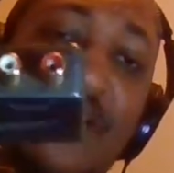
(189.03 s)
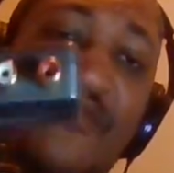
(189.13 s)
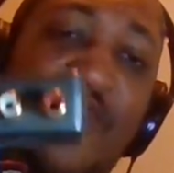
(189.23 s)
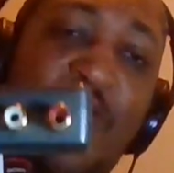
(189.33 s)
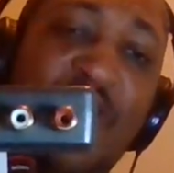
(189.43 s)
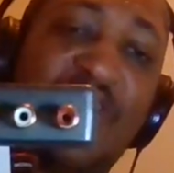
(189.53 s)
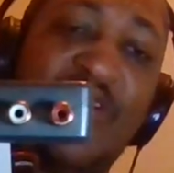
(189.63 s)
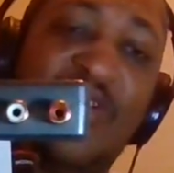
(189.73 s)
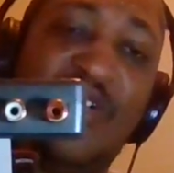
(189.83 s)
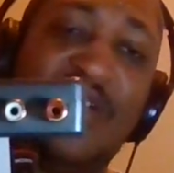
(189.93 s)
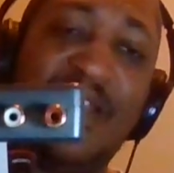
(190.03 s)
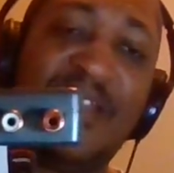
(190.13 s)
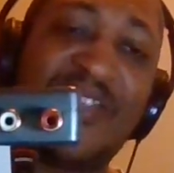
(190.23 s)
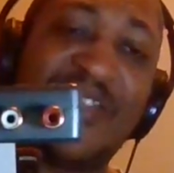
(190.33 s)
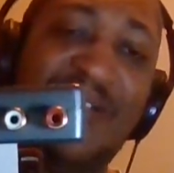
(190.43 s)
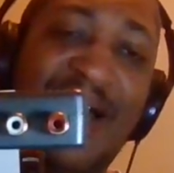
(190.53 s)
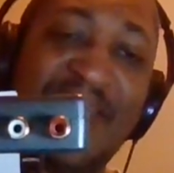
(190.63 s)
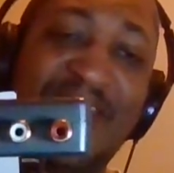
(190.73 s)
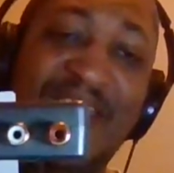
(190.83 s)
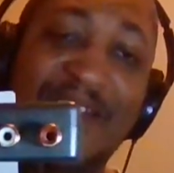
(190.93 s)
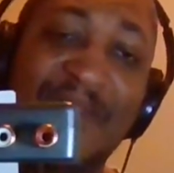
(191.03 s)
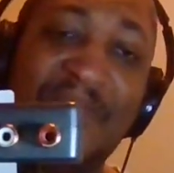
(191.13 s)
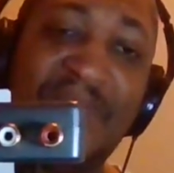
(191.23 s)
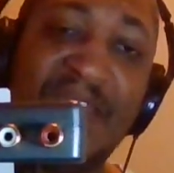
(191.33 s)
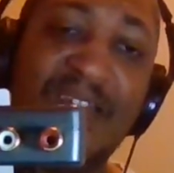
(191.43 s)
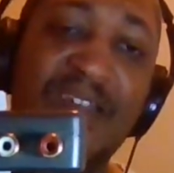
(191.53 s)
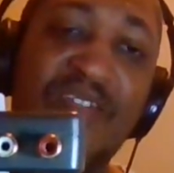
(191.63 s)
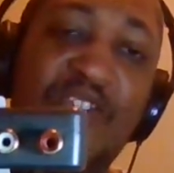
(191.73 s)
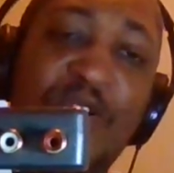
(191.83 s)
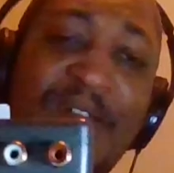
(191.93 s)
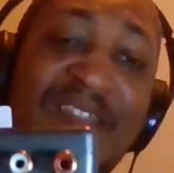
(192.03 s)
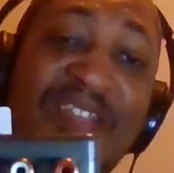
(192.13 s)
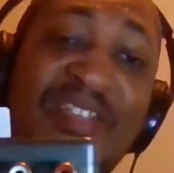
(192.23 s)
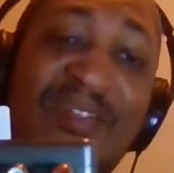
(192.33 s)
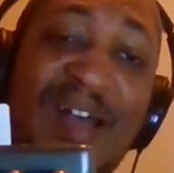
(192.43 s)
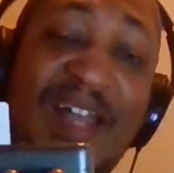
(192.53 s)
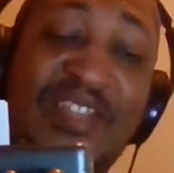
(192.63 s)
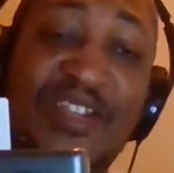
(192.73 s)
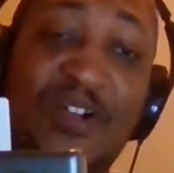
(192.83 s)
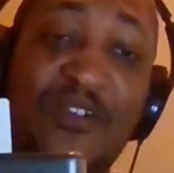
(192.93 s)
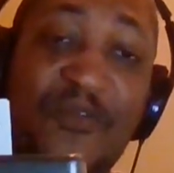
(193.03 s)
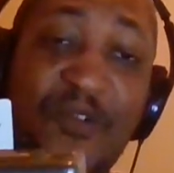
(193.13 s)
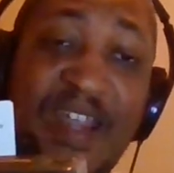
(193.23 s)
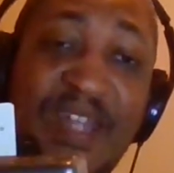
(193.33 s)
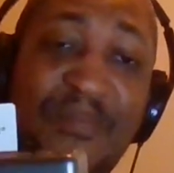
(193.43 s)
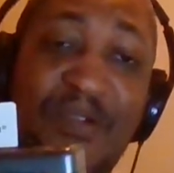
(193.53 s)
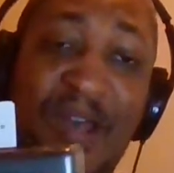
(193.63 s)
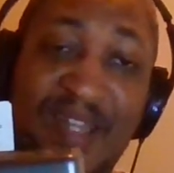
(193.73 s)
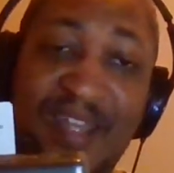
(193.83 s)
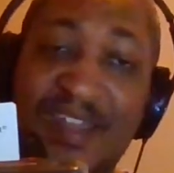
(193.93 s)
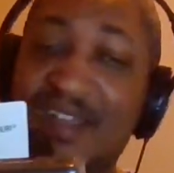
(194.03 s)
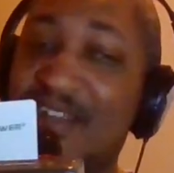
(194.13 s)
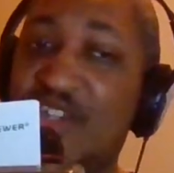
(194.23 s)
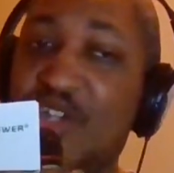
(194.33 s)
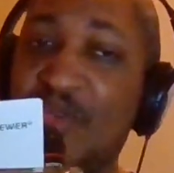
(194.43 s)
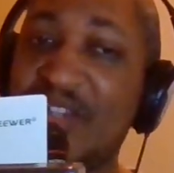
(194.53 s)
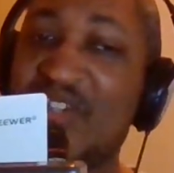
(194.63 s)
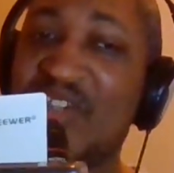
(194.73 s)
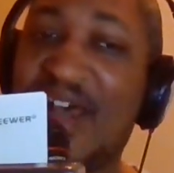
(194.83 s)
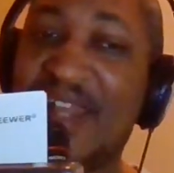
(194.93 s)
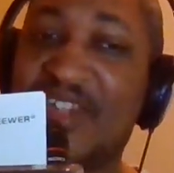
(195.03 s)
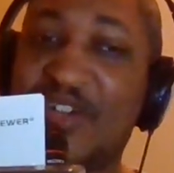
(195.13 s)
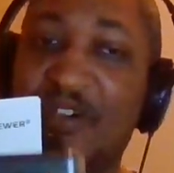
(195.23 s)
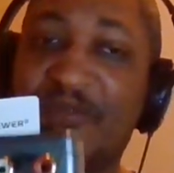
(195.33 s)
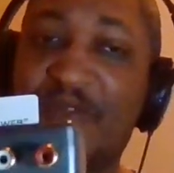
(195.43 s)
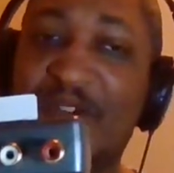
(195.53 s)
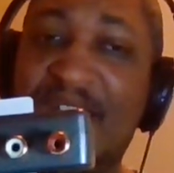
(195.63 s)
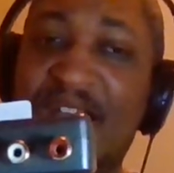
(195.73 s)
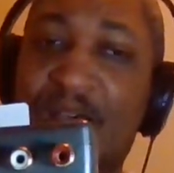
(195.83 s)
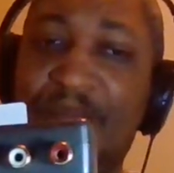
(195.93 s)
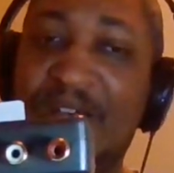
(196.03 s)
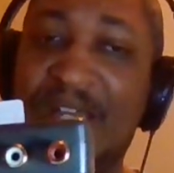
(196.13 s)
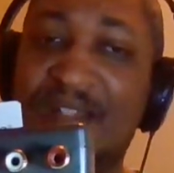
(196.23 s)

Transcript: 4 little slots there. 2 of the slots are for input. 2 of the slots are for output.